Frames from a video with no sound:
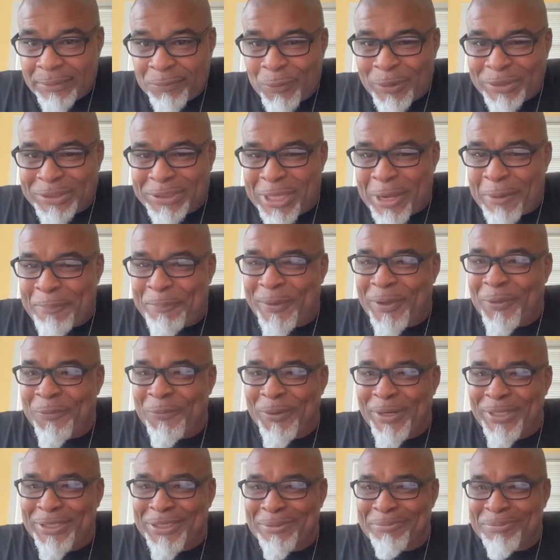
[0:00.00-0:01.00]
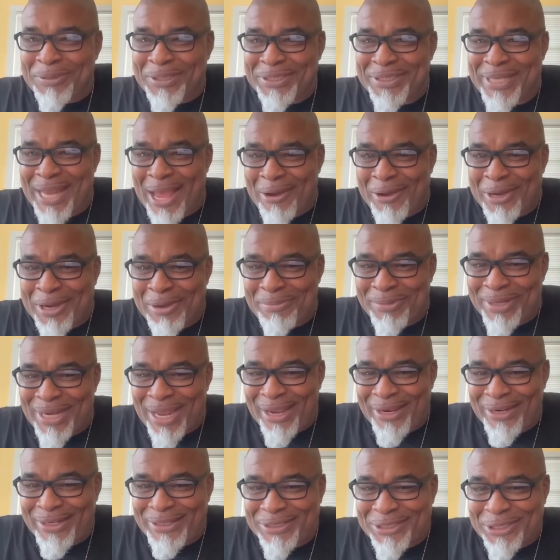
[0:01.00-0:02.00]
What's up, B Rich? I'm just now coming
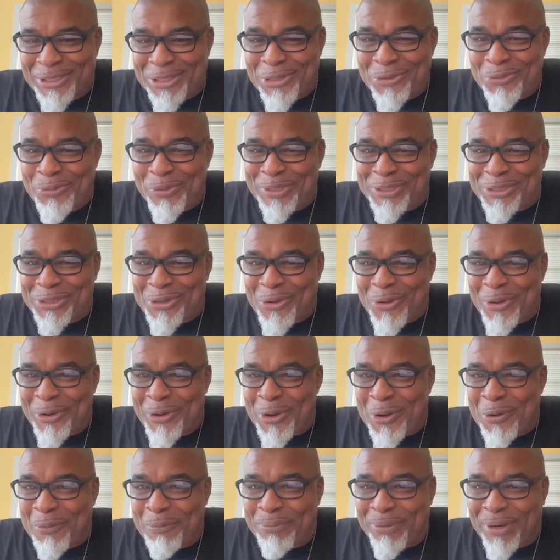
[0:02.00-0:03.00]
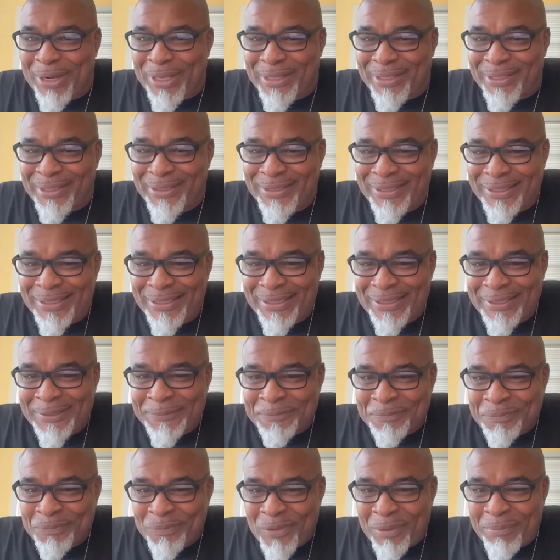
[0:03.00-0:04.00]
down here seeing you. What's going on, brother?
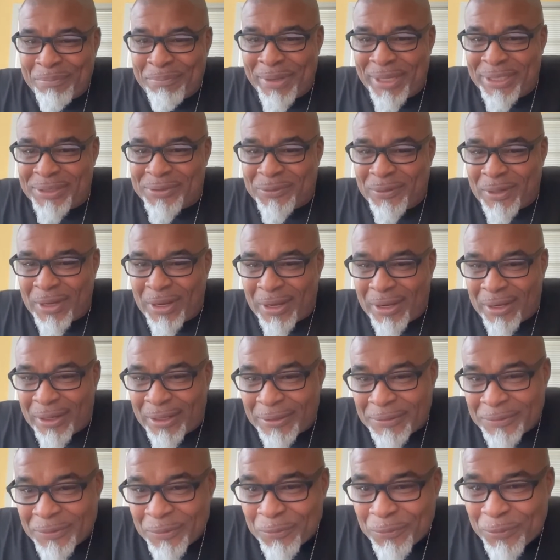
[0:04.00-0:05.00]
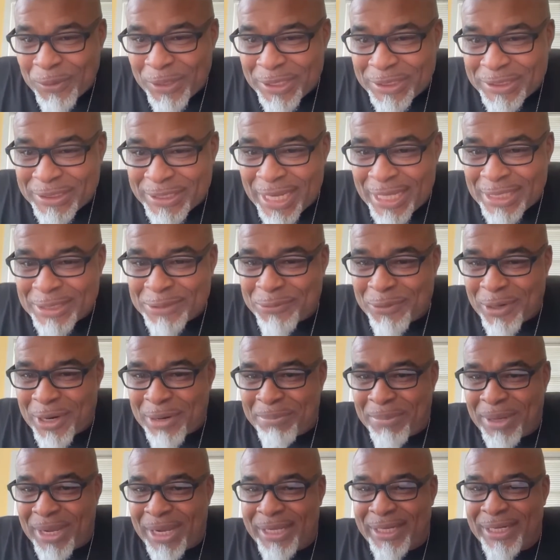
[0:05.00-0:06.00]
Miss uh, Renaissance
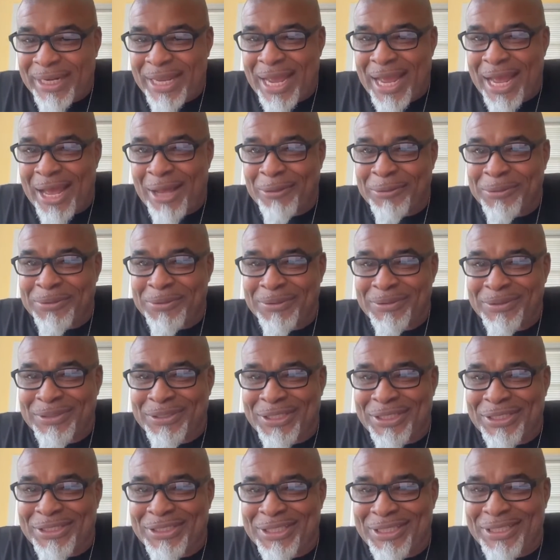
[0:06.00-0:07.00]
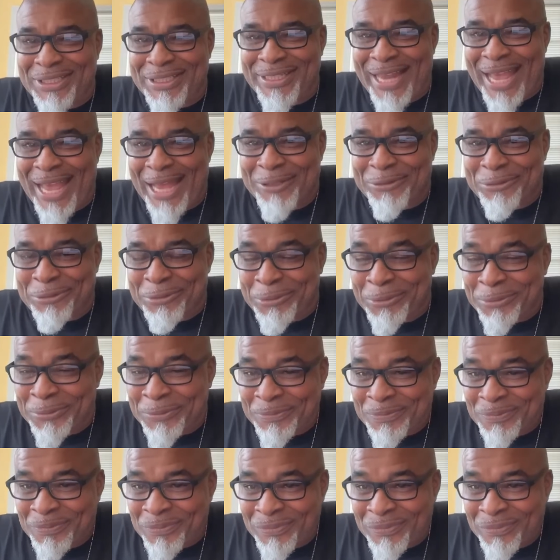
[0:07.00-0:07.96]
Grandma in the house, Gigi Natural.